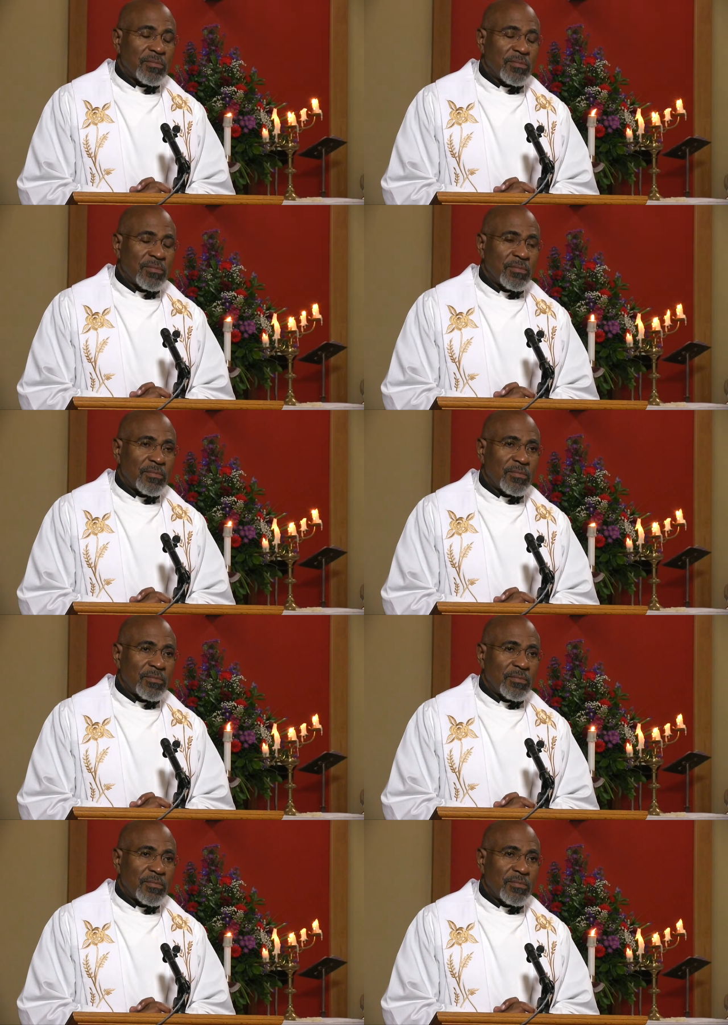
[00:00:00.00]

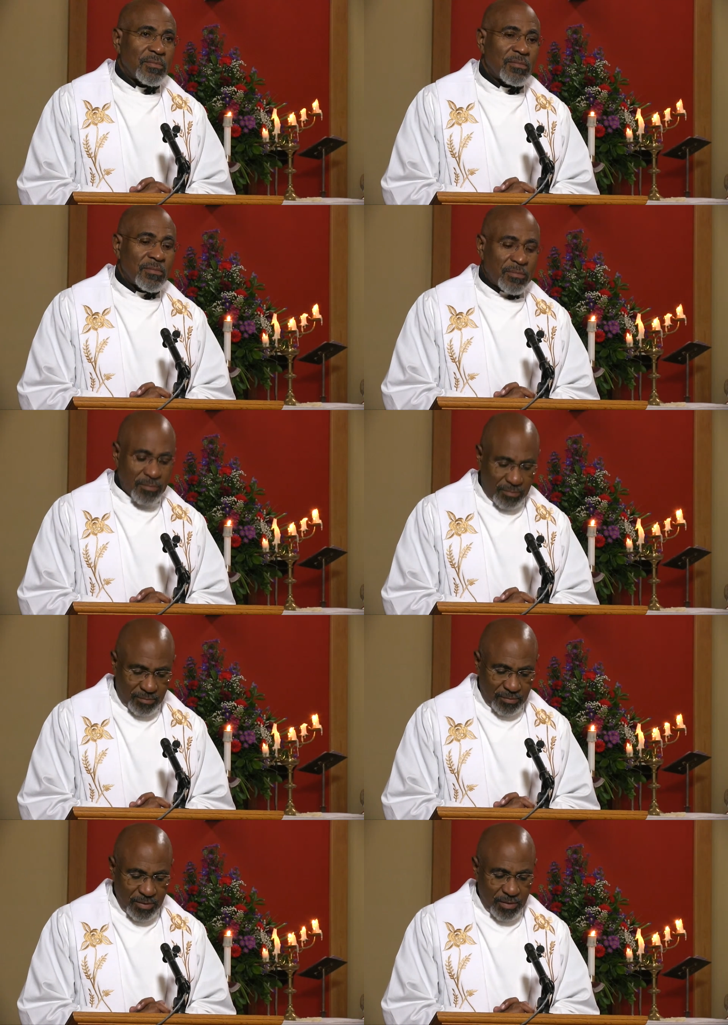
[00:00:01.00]

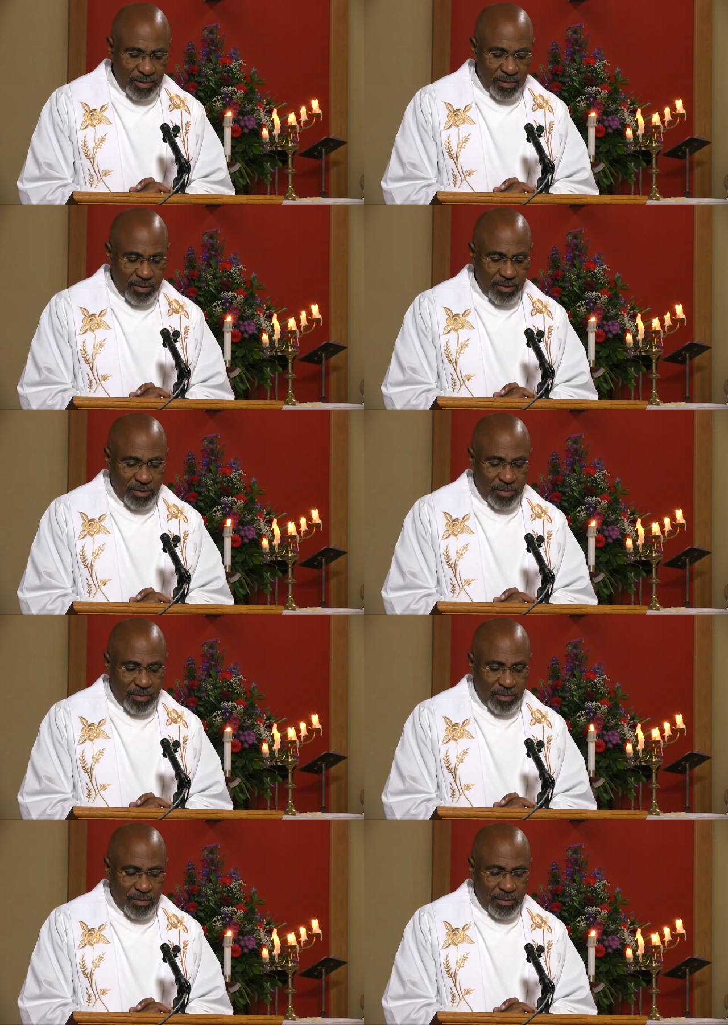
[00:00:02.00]

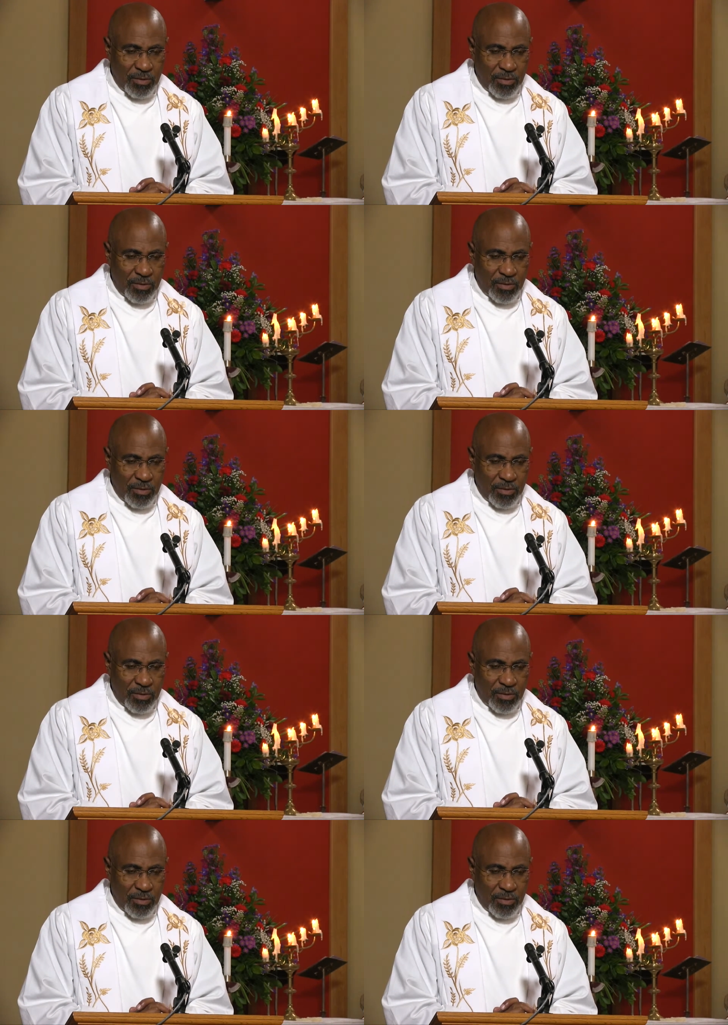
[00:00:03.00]
Nobody speaks.